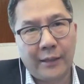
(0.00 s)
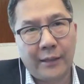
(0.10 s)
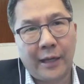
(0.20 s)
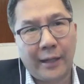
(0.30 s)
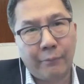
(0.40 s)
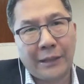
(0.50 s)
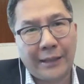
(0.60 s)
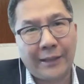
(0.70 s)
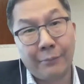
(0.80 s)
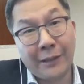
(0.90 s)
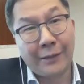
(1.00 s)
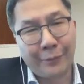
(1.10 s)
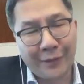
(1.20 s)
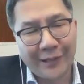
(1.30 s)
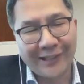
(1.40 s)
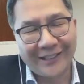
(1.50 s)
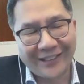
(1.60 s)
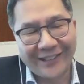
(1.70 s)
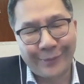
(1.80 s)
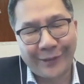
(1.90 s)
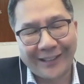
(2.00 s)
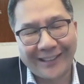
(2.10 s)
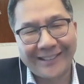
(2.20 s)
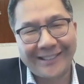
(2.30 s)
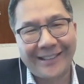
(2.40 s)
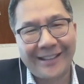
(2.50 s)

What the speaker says: not meeting the minimum years of experience